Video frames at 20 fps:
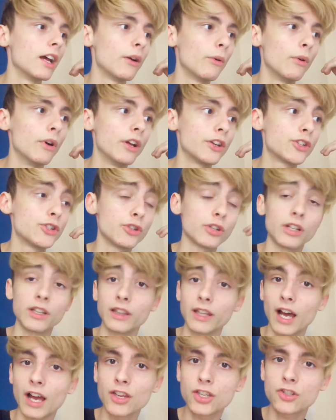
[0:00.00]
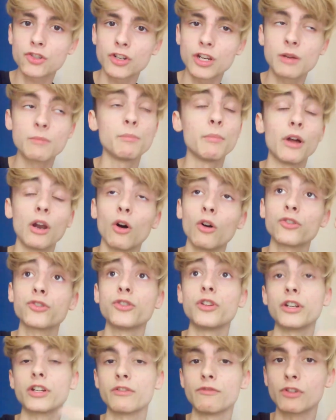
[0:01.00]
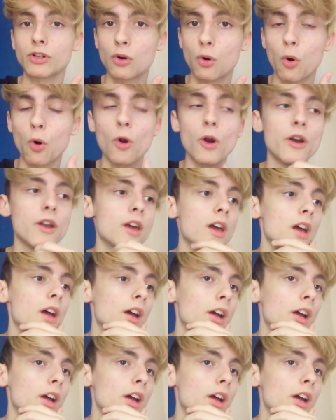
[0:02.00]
which you can live stream, but also you can record